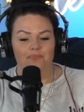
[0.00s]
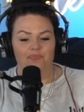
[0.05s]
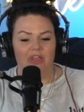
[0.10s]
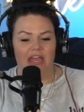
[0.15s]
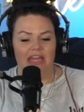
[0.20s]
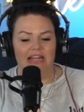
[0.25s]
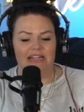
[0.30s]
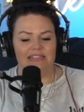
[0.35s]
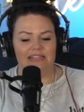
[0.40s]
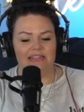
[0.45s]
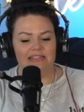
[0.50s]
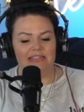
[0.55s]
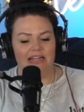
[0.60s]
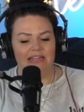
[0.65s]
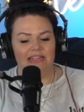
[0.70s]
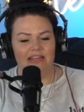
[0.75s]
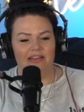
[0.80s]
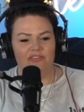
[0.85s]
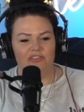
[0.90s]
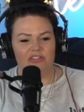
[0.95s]
And it's this
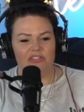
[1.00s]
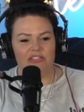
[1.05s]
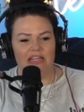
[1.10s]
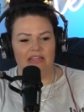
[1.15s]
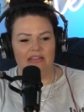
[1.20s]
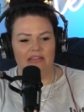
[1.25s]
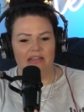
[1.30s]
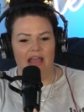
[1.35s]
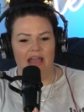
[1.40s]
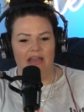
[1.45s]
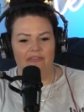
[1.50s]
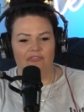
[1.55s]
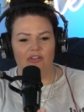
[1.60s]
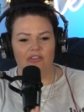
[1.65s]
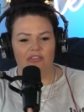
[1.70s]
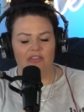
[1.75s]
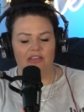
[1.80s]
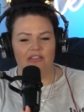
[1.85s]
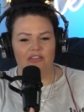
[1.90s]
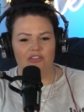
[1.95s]
idea of just that
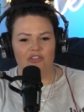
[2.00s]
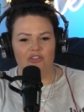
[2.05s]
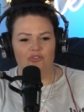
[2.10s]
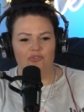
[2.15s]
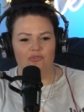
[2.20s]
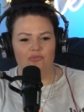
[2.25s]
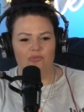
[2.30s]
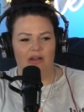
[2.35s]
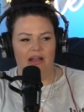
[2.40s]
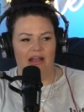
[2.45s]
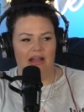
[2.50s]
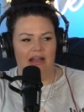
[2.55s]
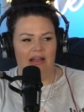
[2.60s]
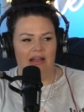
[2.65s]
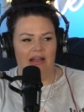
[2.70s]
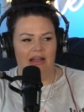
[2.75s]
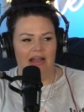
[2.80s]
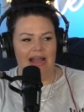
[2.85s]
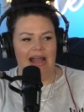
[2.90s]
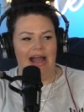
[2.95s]
everything that you
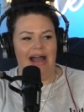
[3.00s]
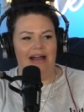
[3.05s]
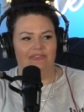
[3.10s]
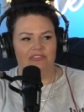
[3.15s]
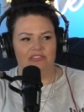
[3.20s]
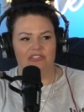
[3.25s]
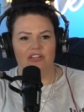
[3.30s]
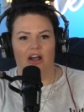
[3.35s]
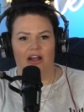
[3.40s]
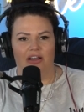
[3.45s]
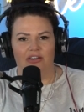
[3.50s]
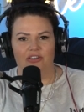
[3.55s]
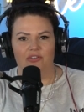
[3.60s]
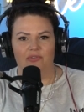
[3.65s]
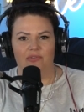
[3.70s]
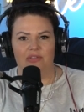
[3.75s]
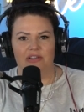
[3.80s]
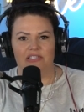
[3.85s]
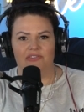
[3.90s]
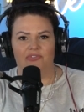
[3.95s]
have has gotten
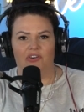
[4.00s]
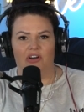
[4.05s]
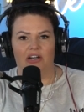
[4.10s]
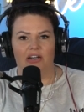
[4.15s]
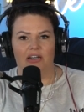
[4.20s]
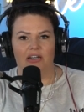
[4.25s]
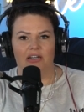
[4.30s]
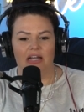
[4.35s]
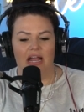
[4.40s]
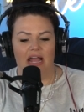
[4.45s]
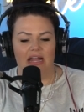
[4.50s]
you this far.